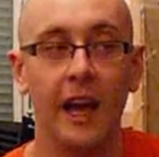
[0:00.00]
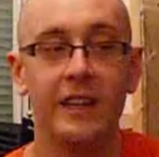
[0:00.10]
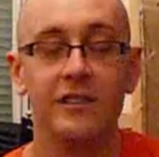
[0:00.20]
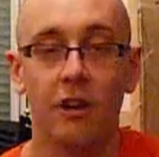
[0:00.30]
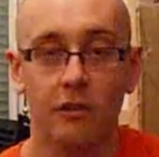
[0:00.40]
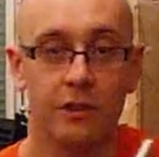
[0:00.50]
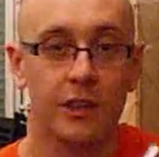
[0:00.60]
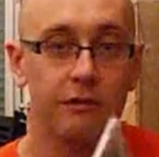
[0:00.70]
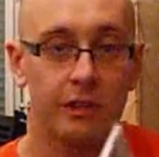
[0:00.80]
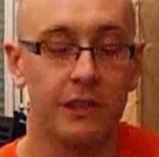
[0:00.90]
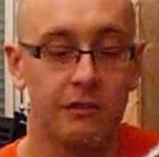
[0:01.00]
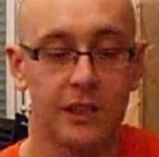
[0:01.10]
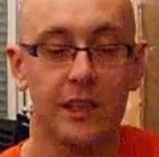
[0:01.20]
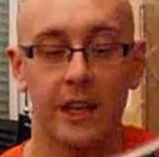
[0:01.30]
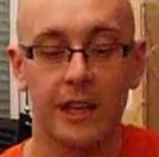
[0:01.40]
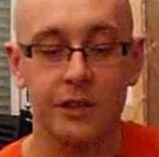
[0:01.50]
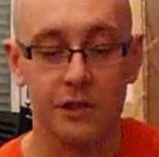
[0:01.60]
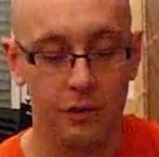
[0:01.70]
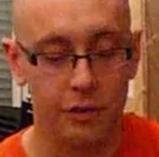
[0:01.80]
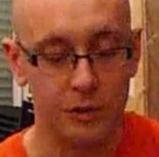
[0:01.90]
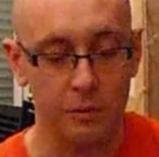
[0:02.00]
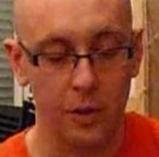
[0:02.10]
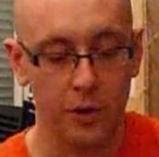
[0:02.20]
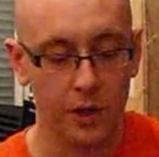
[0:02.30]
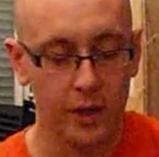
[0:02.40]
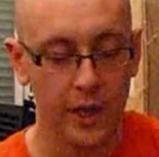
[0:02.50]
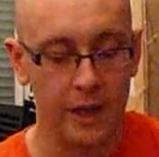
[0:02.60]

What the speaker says: and it's got a really nice instruction book.